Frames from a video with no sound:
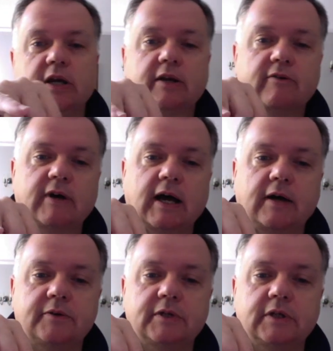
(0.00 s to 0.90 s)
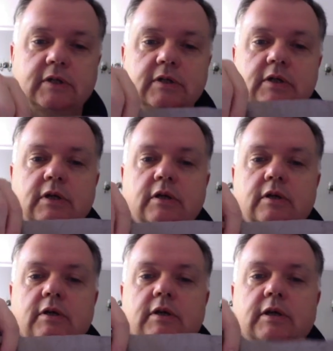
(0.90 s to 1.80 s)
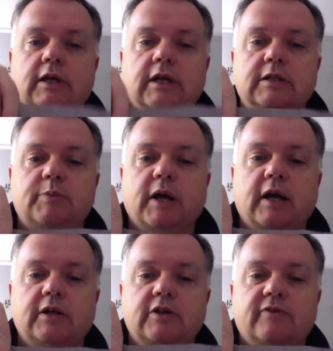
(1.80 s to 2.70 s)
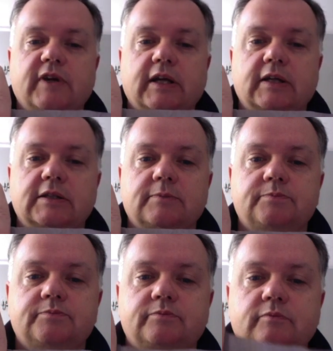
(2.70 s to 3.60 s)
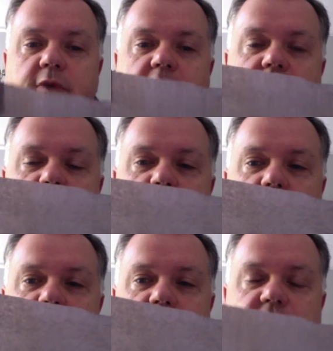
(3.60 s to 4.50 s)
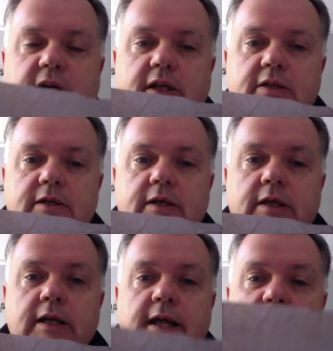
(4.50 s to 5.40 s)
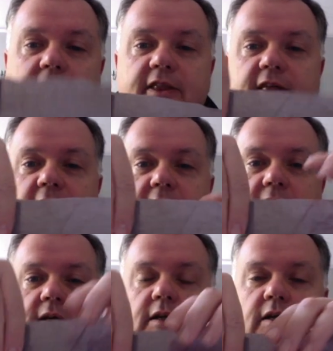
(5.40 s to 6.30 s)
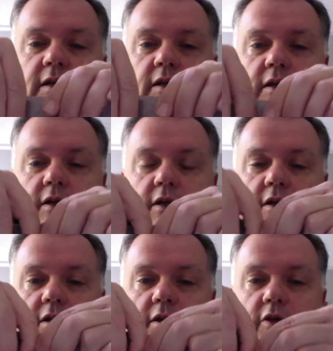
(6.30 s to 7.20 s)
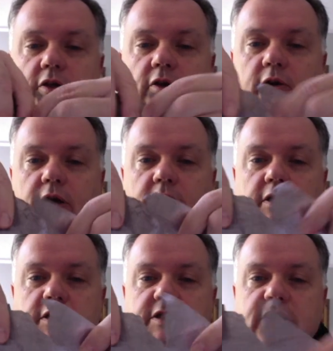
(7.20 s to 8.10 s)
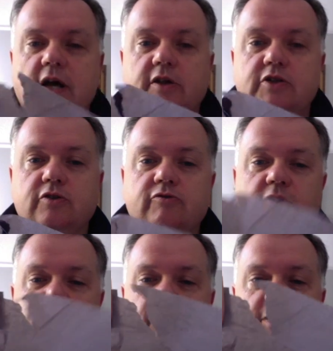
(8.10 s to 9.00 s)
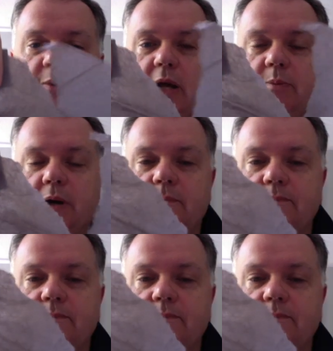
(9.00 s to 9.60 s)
it round, it's behind your fingers, hidden behind your fingers. And then you can start to rip the paper,